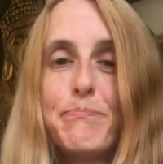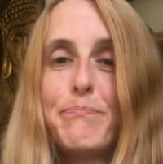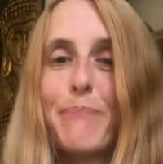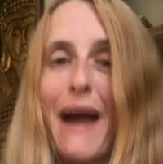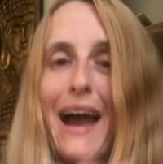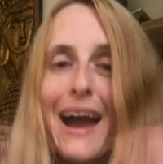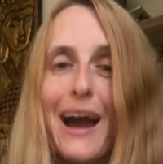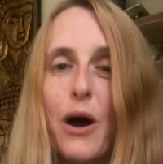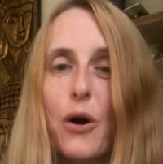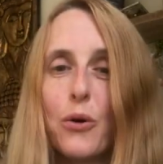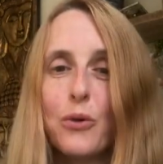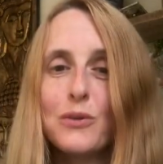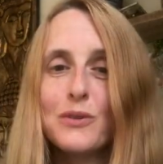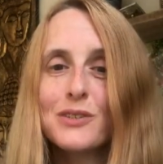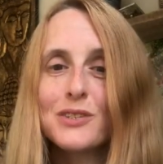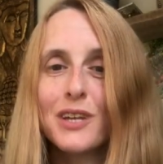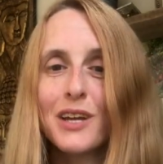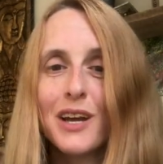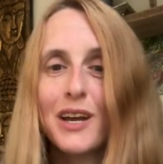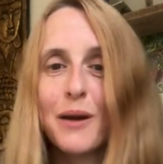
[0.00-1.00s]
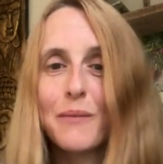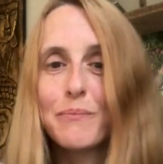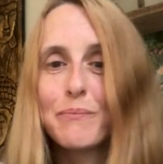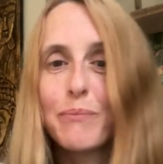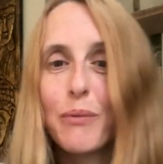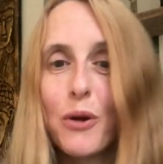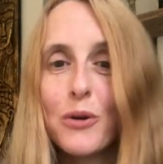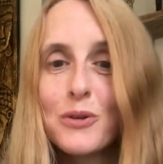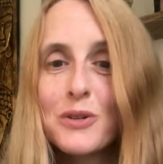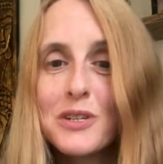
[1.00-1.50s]
bound and
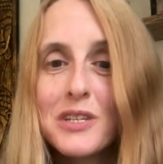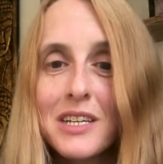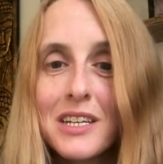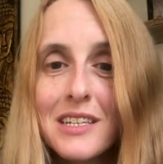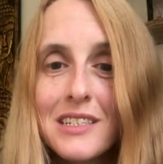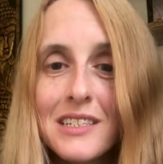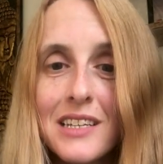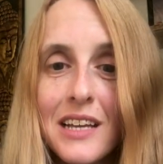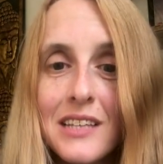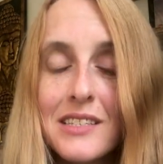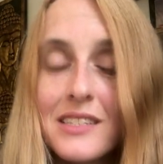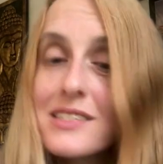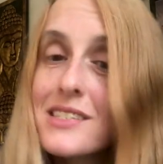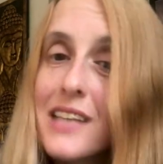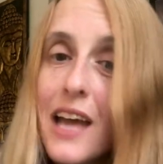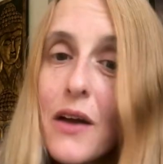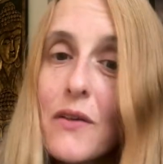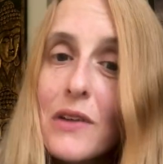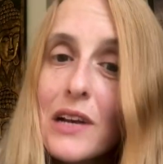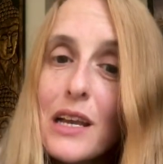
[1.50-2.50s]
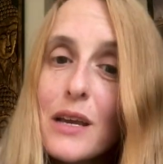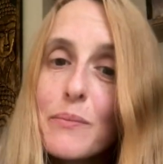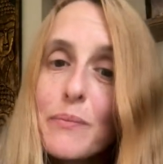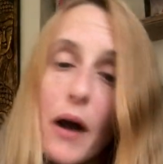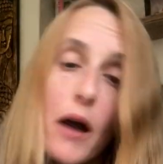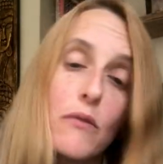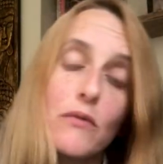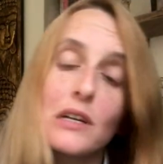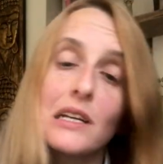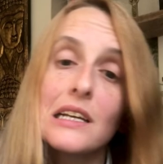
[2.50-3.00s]
bonded necessarily
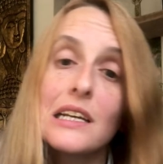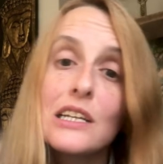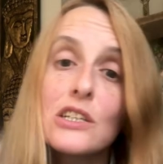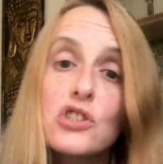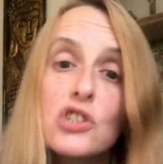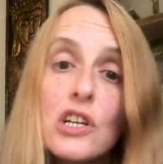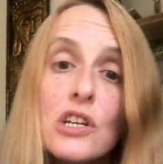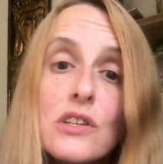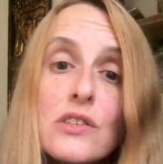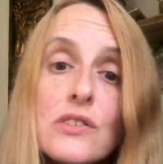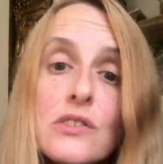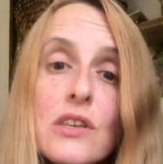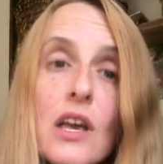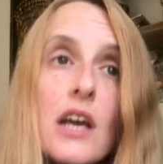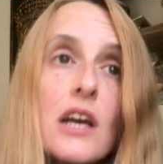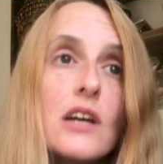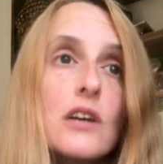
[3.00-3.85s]
by religious,